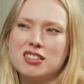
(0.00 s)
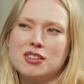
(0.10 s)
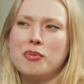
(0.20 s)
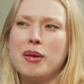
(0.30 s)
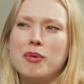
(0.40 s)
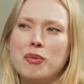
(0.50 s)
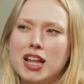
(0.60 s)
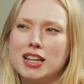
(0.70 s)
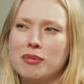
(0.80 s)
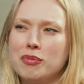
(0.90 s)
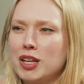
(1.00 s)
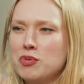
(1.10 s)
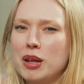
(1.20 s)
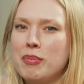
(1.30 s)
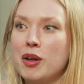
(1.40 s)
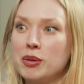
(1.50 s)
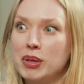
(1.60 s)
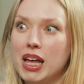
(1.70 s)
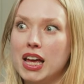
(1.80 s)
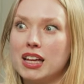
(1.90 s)
So maybe we end up with like 20 pound to
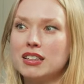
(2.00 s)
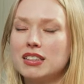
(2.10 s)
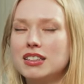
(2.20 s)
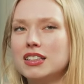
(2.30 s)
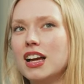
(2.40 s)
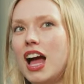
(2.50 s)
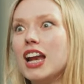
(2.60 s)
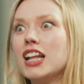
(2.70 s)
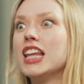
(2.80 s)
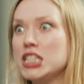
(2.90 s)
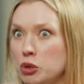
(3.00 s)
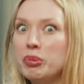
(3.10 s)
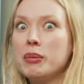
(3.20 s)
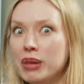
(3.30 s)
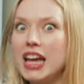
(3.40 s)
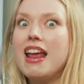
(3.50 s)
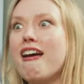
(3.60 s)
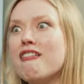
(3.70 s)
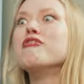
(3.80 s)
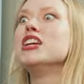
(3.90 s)
play. Yeah. And unless you're being played
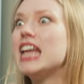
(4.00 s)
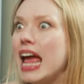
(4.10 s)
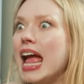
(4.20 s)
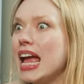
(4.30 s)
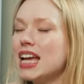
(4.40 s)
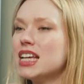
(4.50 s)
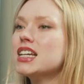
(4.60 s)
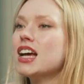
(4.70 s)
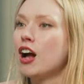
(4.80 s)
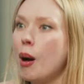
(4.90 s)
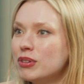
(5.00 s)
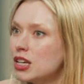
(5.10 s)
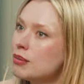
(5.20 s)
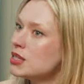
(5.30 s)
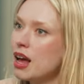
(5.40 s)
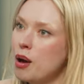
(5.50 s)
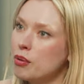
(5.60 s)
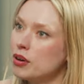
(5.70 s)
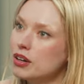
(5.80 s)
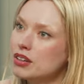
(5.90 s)
every day, a couple times an
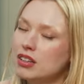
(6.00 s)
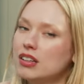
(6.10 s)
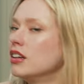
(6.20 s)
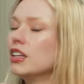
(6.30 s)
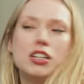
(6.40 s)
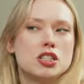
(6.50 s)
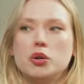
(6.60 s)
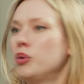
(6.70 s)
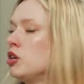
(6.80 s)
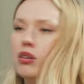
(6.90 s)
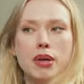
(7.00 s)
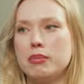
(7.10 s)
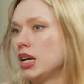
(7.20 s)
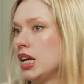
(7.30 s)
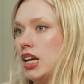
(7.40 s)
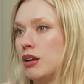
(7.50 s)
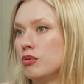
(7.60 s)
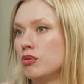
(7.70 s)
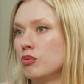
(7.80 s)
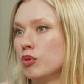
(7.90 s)
hour, mm-hmm. there's no way you can make money
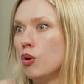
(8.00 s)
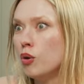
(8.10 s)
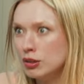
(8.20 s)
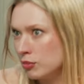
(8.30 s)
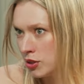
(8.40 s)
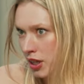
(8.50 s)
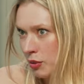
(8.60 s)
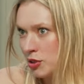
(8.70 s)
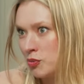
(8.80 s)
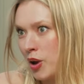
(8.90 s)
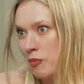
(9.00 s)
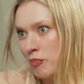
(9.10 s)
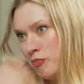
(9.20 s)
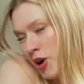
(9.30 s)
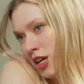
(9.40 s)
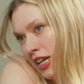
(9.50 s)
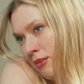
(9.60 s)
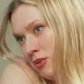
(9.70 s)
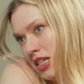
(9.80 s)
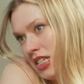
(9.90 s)
in recorded music, which is why record
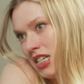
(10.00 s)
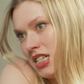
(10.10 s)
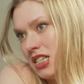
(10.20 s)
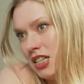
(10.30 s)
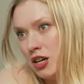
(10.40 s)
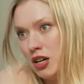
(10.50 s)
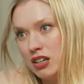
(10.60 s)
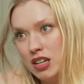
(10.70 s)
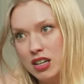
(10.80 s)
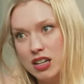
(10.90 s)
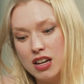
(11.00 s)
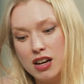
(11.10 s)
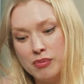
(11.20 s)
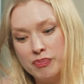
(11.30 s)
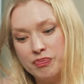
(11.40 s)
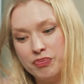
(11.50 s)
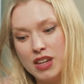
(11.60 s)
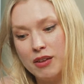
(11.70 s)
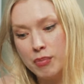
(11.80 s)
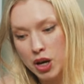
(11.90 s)
labels exist. They're yeah. um,
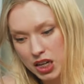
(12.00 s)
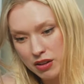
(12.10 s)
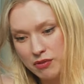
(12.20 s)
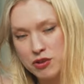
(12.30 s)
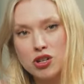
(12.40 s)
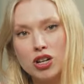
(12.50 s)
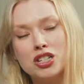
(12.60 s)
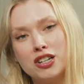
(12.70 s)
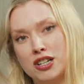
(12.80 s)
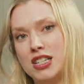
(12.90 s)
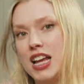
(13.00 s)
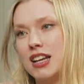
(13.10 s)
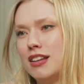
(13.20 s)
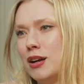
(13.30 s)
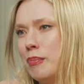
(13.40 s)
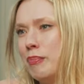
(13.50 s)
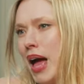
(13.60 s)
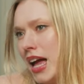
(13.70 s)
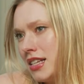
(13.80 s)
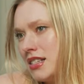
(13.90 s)
marketing infrastructures and they're
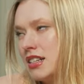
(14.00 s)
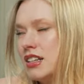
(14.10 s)
banks.